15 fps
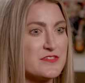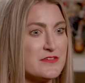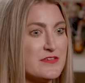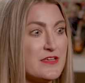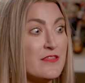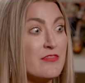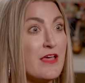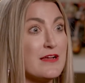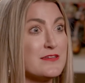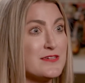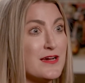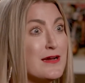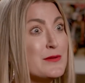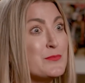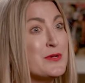and in that
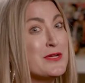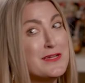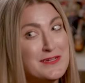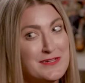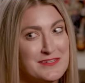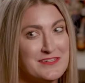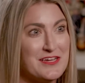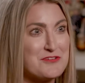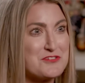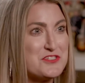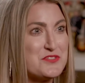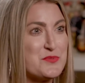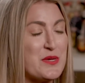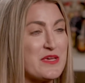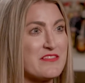time, now
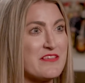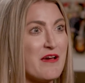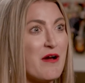she's playing the